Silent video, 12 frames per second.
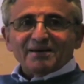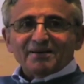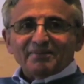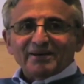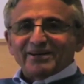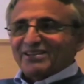
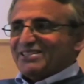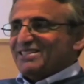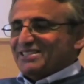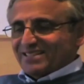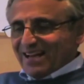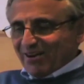because
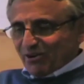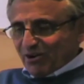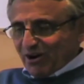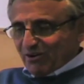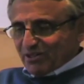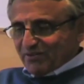it's now
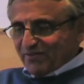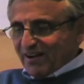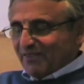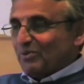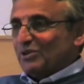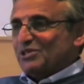grown to
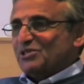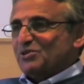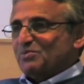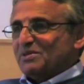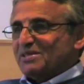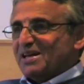
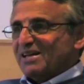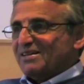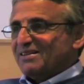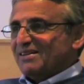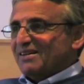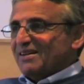5.2%.
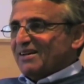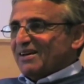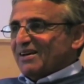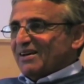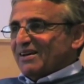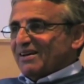
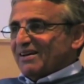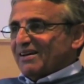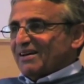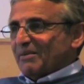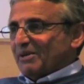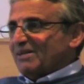
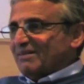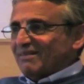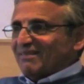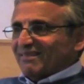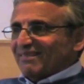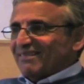I mean,
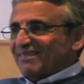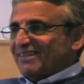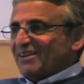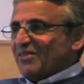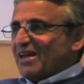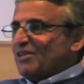you
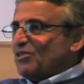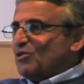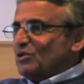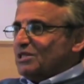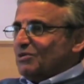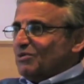know, they
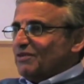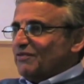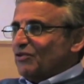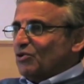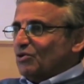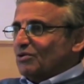thought it would
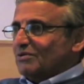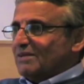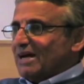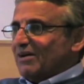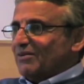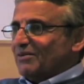fall
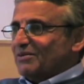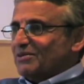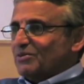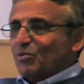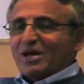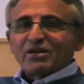down to
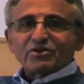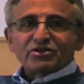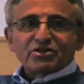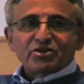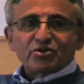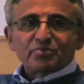well under
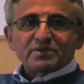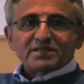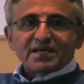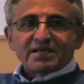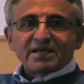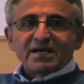
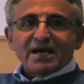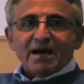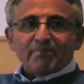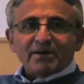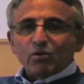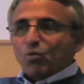2%
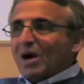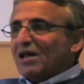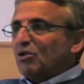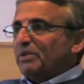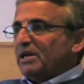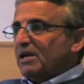and be
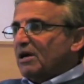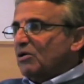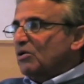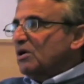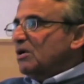well below